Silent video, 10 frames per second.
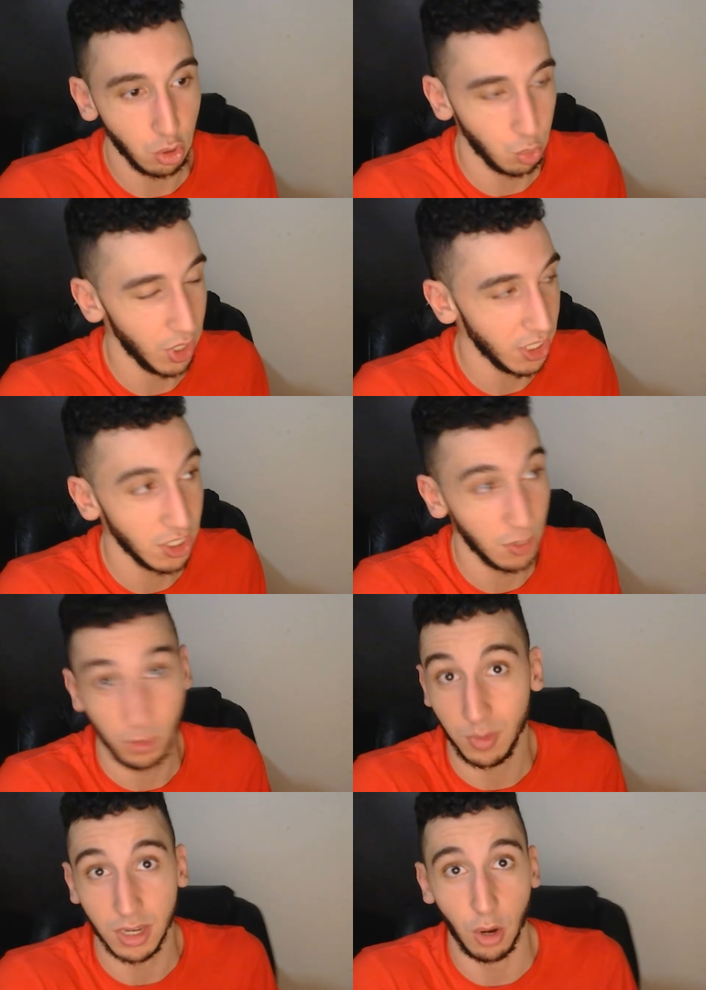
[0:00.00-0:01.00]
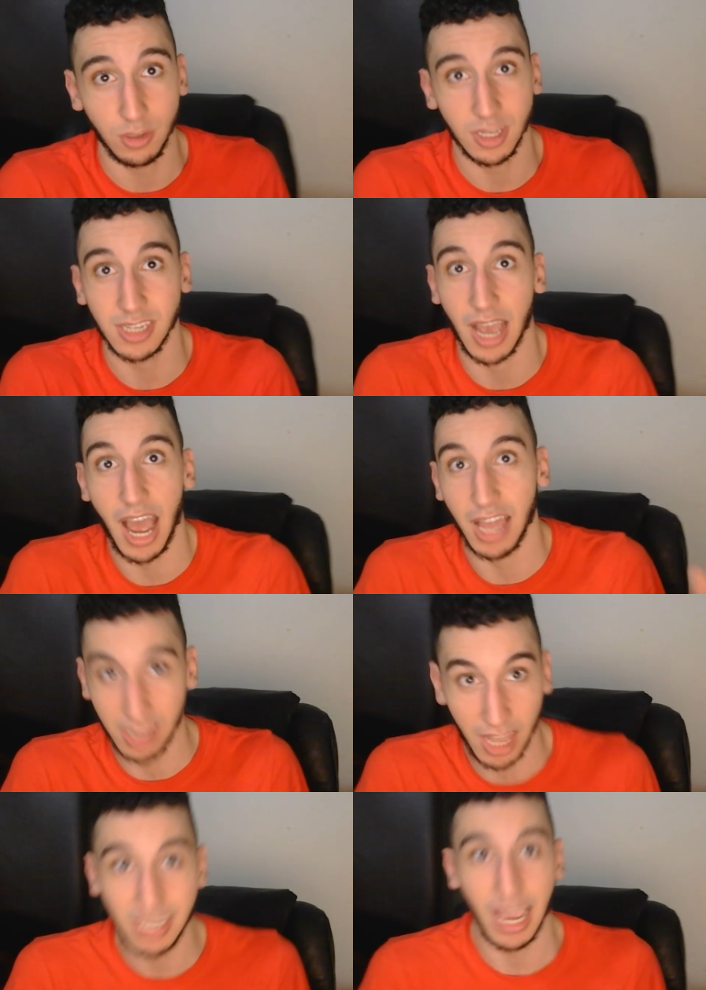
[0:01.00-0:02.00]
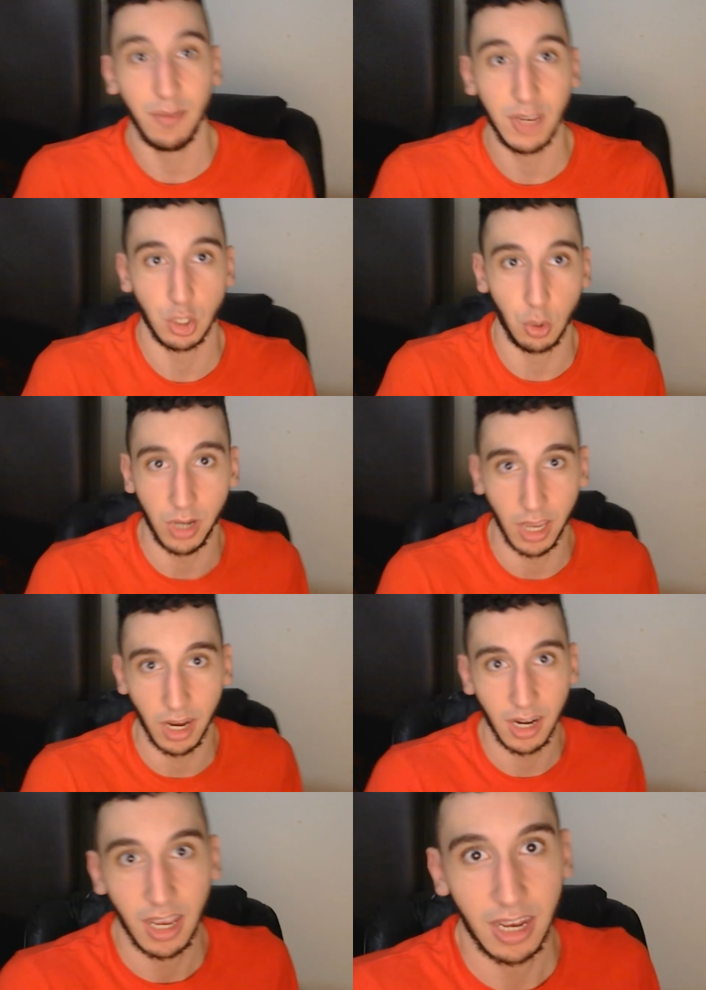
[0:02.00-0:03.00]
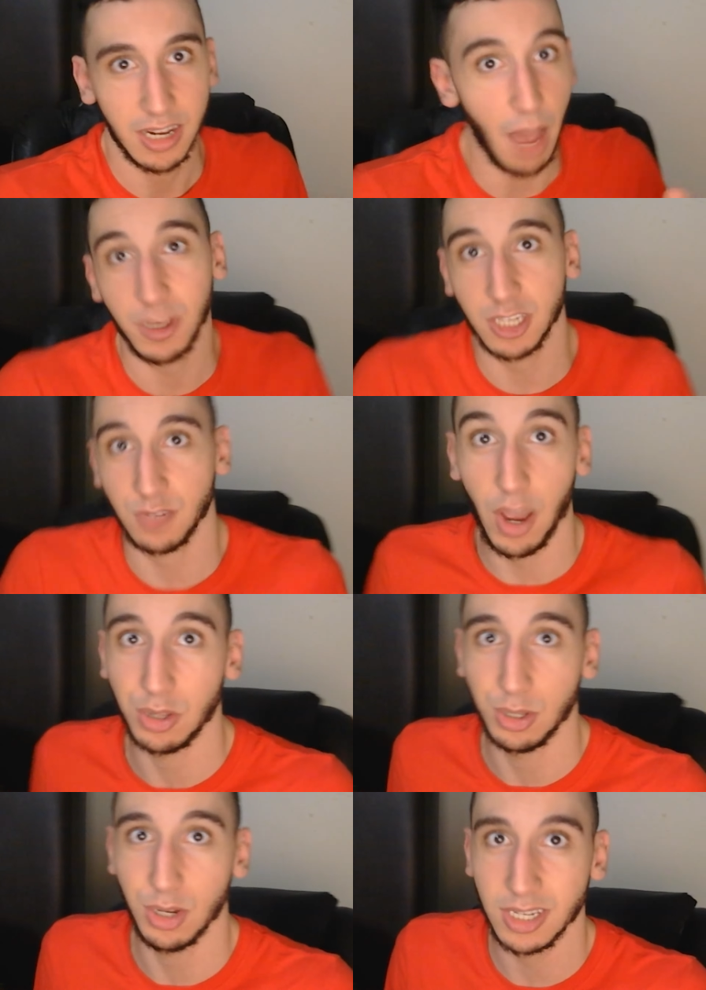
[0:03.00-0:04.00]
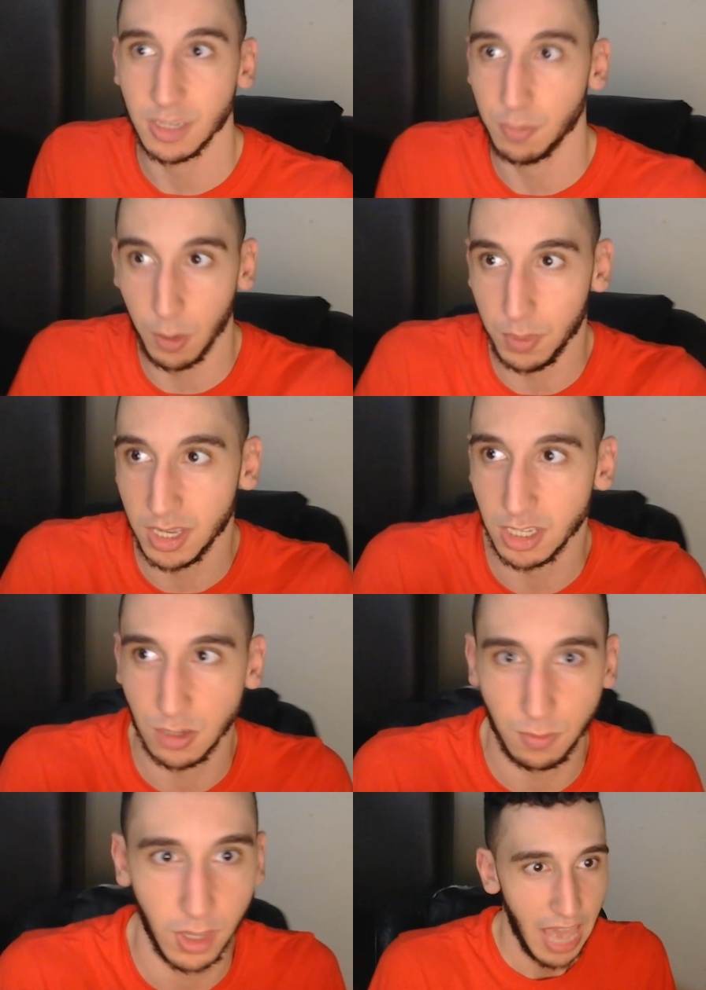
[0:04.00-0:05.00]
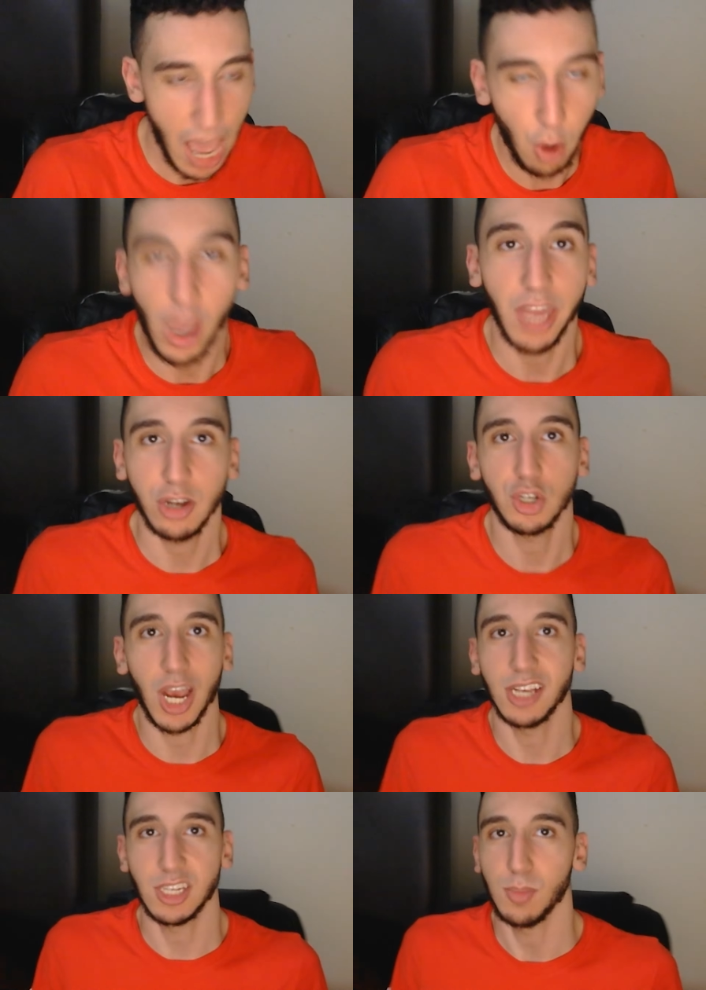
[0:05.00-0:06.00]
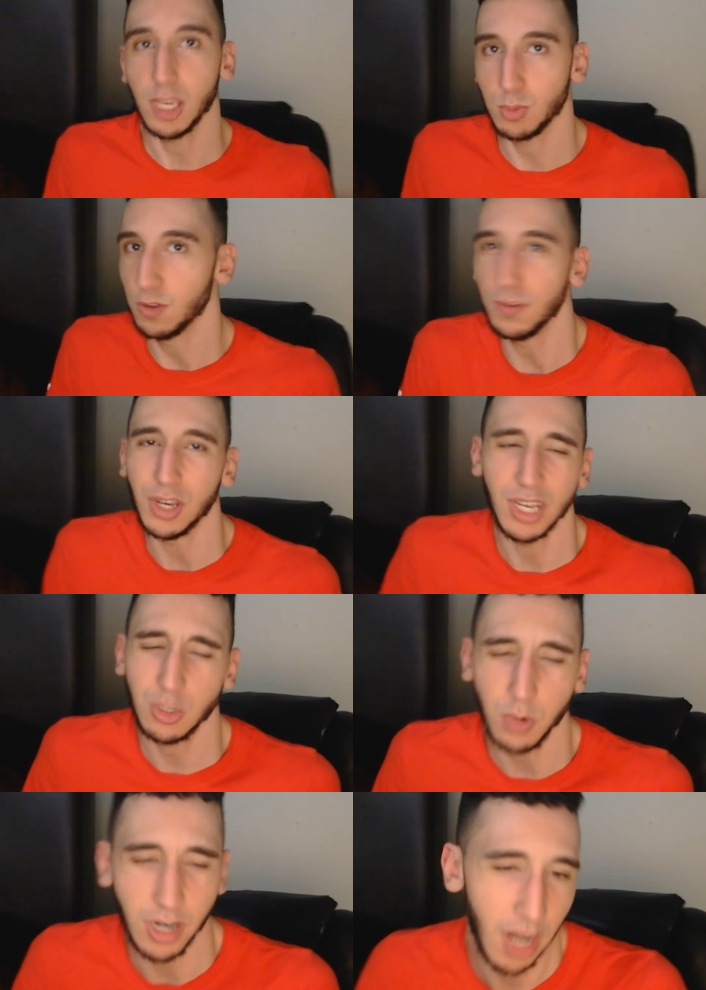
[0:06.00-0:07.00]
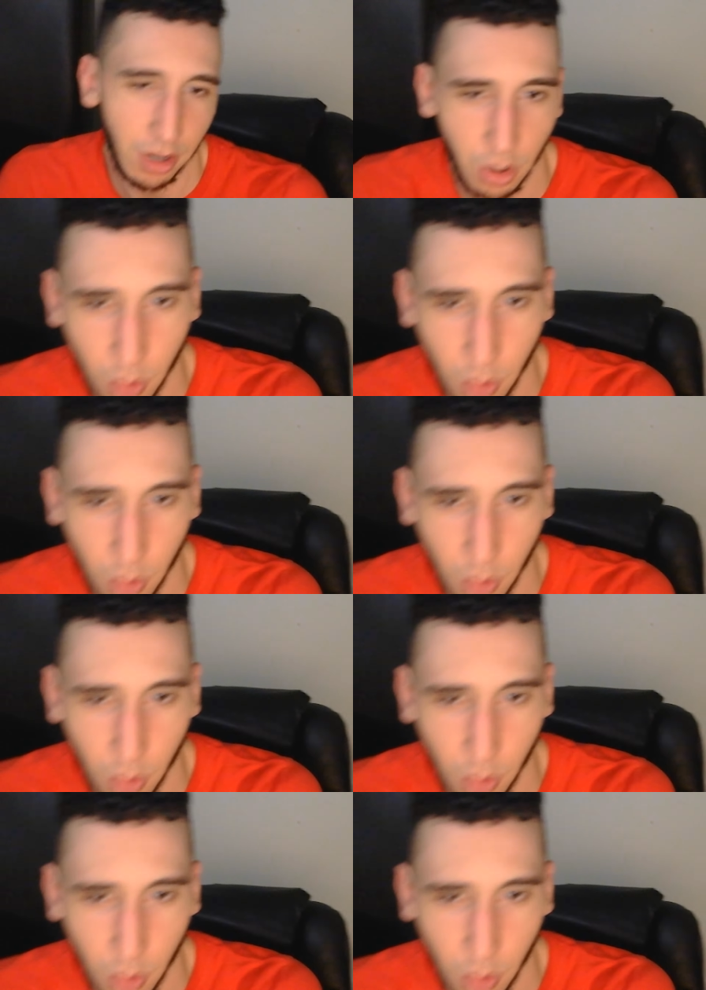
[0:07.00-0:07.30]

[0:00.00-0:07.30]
relationship with me knows this. I like having short hair. Not because of how it looks, but because of like how energized it makes me feel. It's weird. I don't know why.